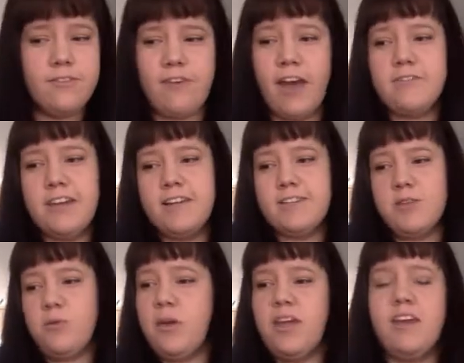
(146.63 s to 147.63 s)
five days
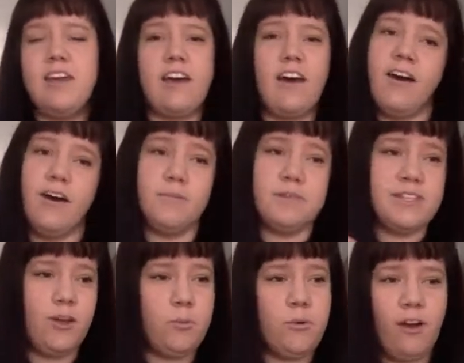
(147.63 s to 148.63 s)
a week, um,
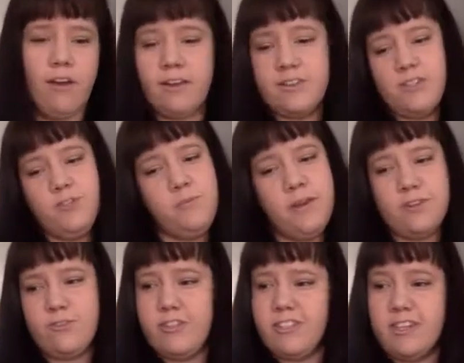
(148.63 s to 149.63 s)
sell products, do
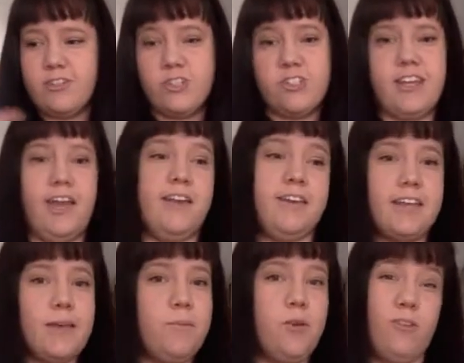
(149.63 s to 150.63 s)
mentoring sessions, and
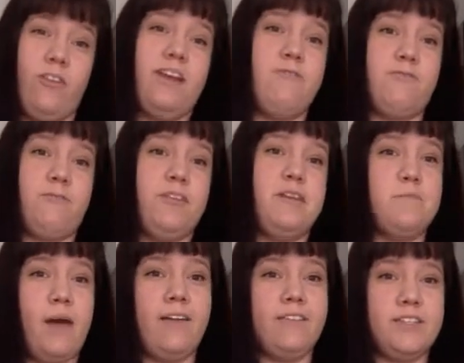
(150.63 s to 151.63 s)
keep your life really
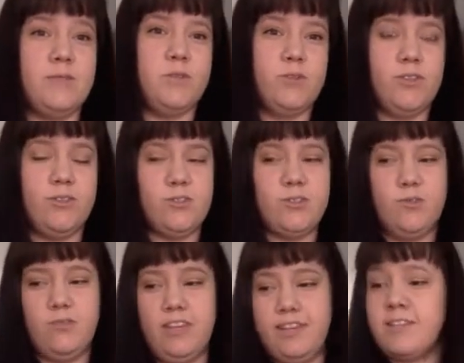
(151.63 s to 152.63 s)
balanced between those two
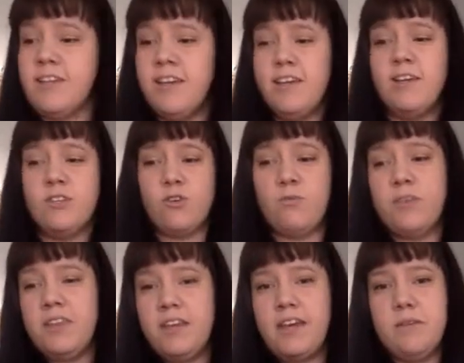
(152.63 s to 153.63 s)
things. So it
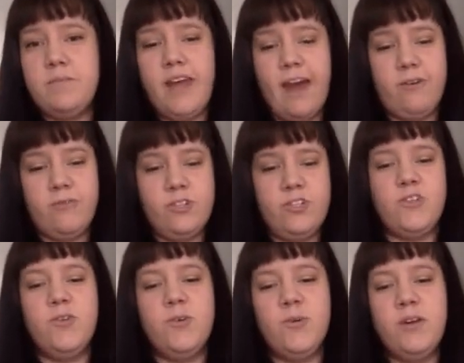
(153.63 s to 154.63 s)
really came down
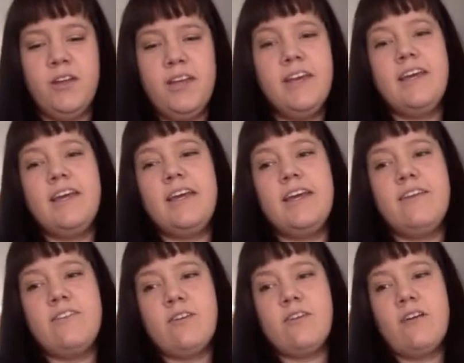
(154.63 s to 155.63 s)
to
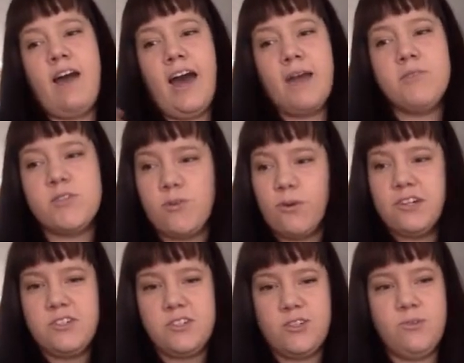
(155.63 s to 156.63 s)
either I was
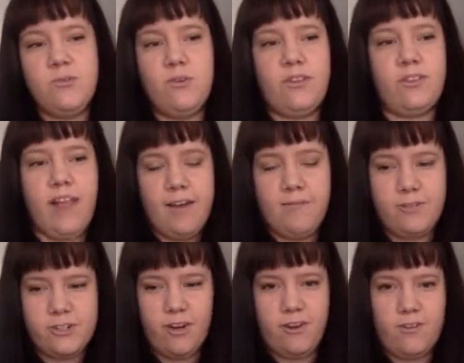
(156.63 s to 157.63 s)
going to let
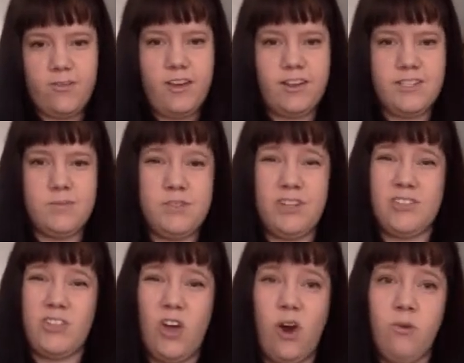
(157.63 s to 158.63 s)
photography awesome sauce
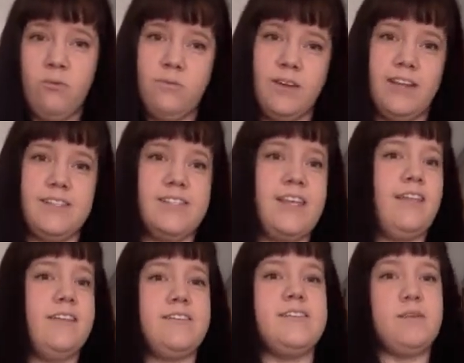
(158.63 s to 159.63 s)
go and sell
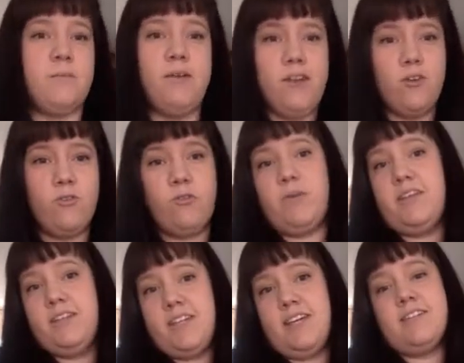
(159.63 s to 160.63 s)
it to somebody who could
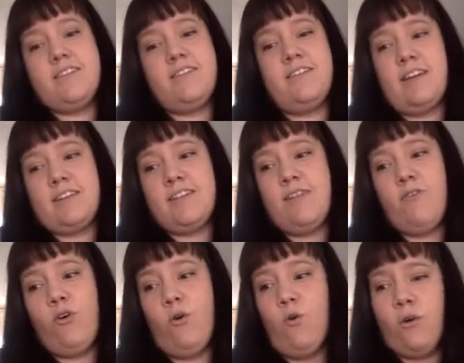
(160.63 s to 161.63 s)
really take it to the next
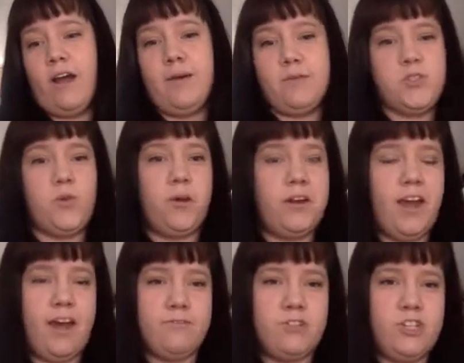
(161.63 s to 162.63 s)
level, or I was going to
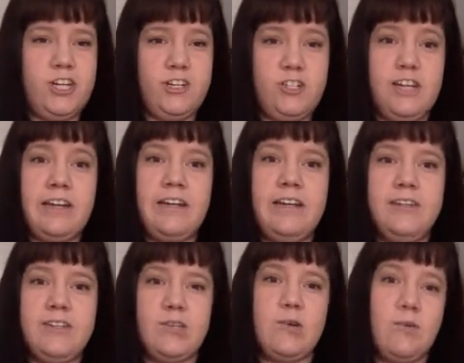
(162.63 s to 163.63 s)
have to change it.
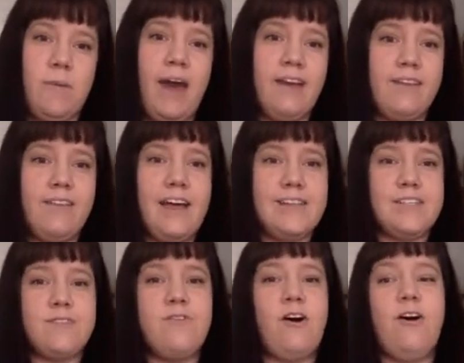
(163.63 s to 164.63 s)
So back
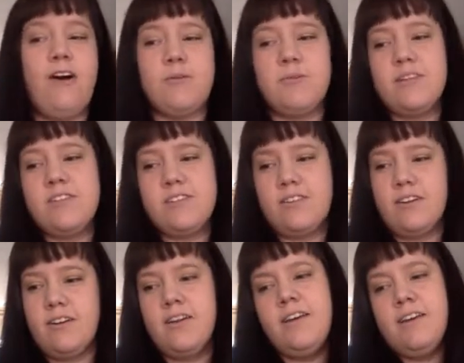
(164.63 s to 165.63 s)
last fall, I really started